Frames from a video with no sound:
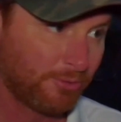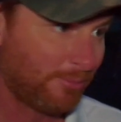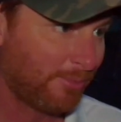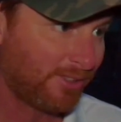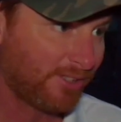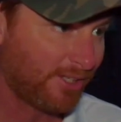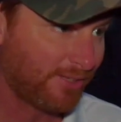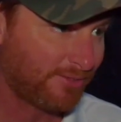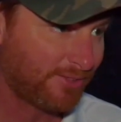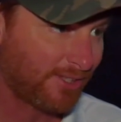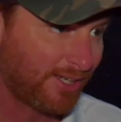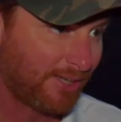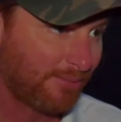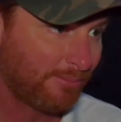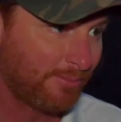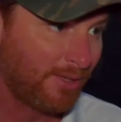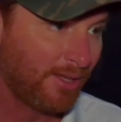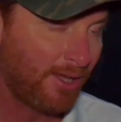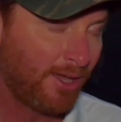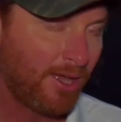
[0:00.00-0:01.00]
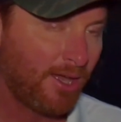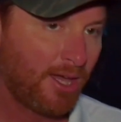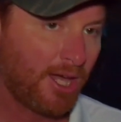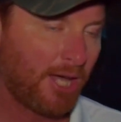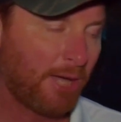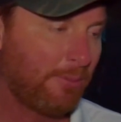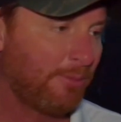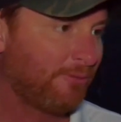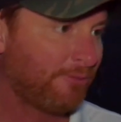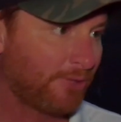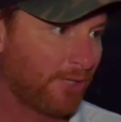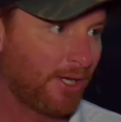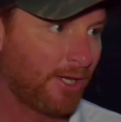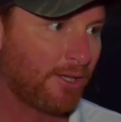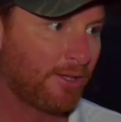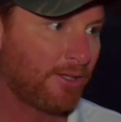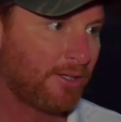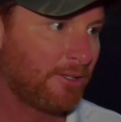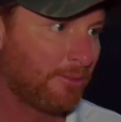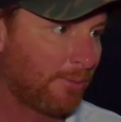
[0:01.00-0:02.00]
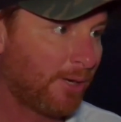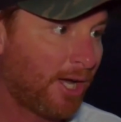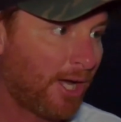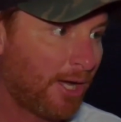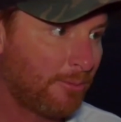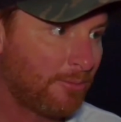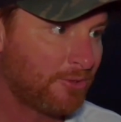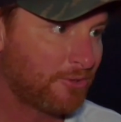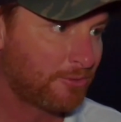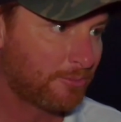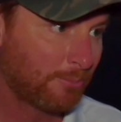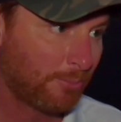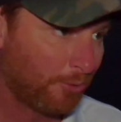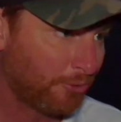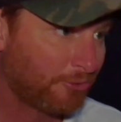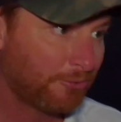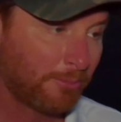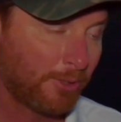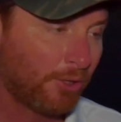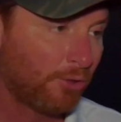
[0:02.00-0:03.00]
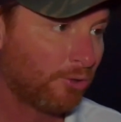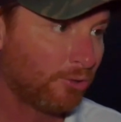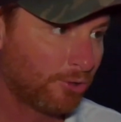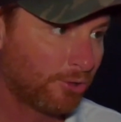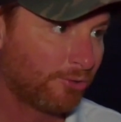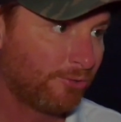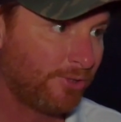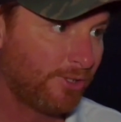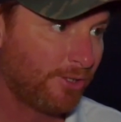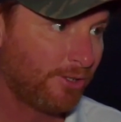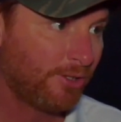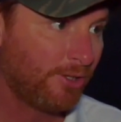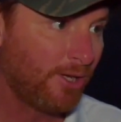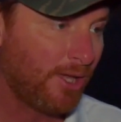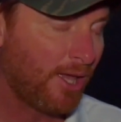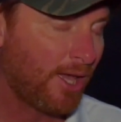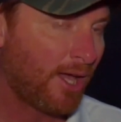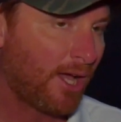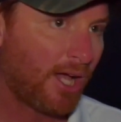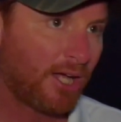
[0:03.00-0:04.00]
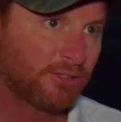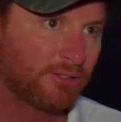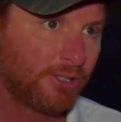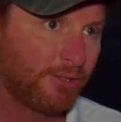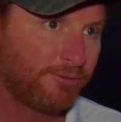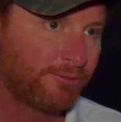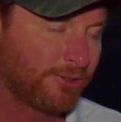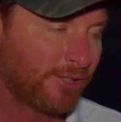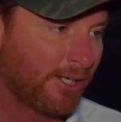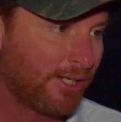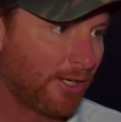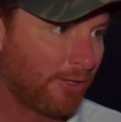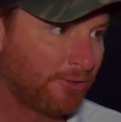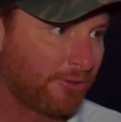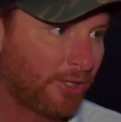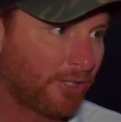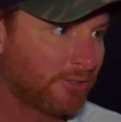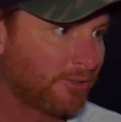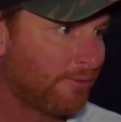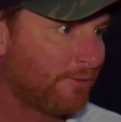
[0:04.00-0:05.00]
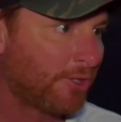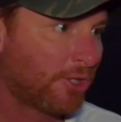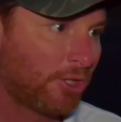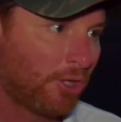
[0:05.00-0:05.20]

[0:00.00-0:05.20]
in my lifetime. I've been flying in the Bahamas most of my whole career. I love flying out there. I love the